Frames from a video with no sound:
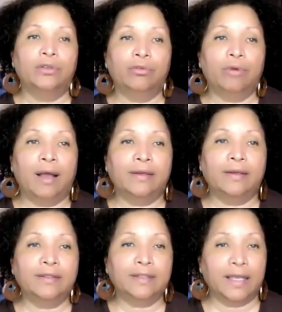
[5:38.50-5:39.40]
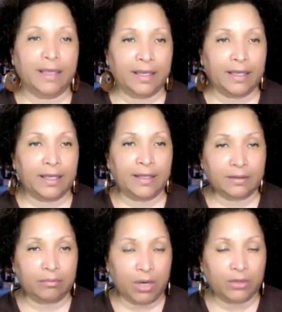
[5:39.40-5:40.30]
Uranus
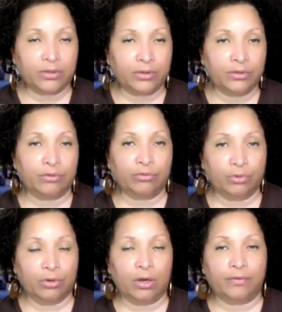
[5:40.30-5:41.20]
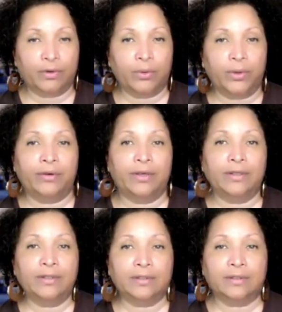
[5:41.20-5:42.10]
is the modern ruler of
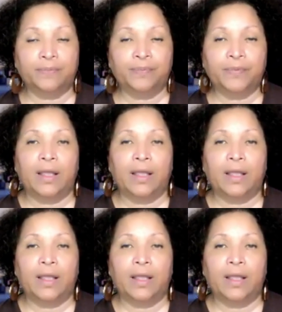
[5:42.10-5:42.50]
Aquarius.